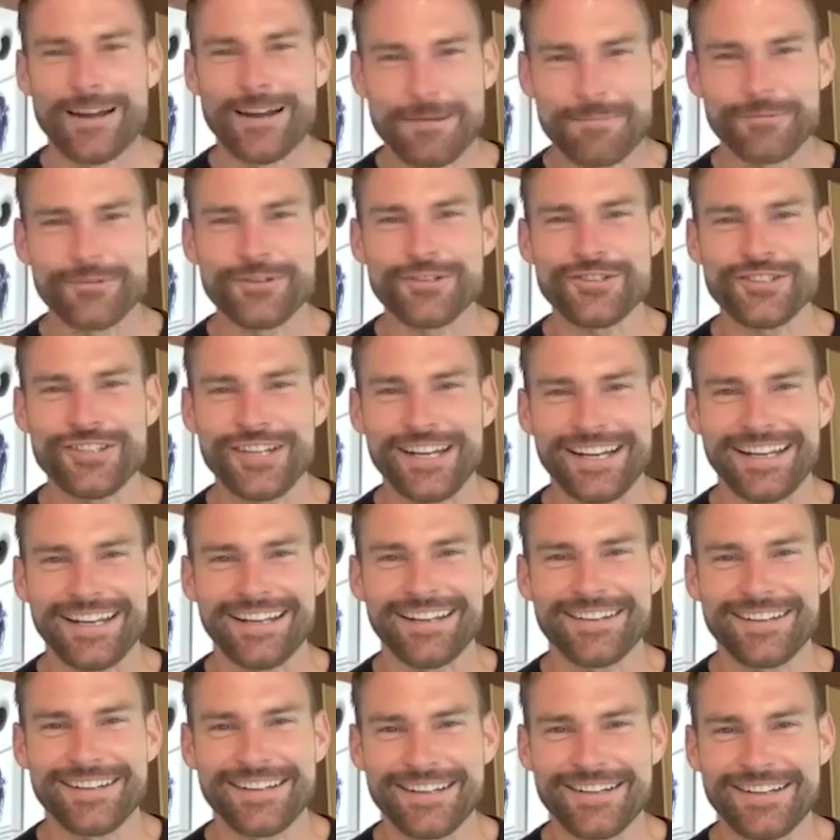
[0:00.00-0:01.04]
I appreciate it.
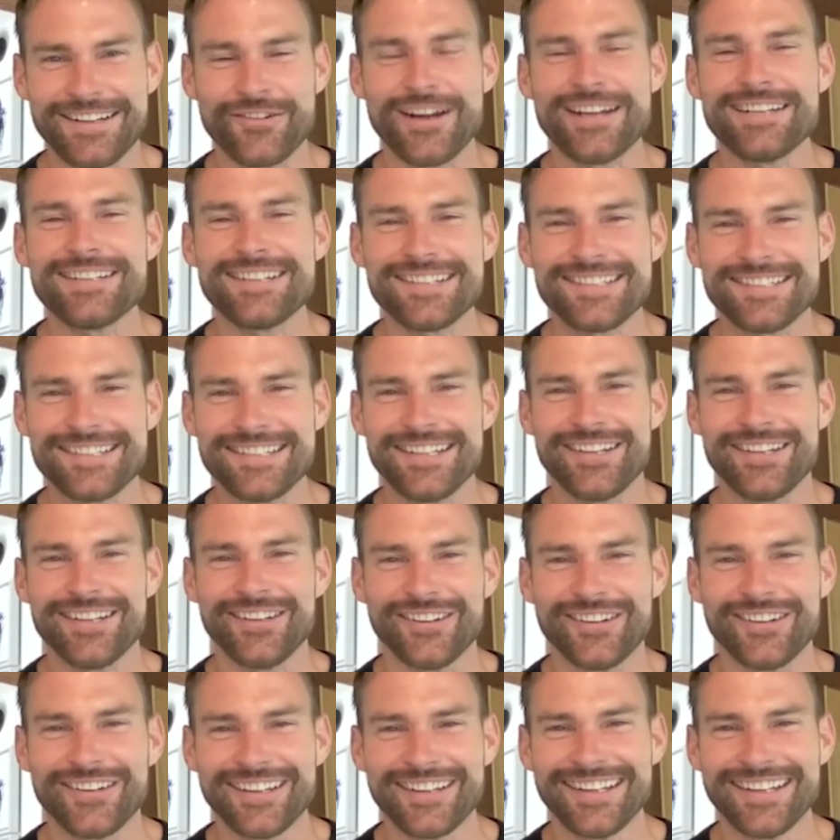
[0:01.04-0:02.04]
Great. Absolutely. To see you.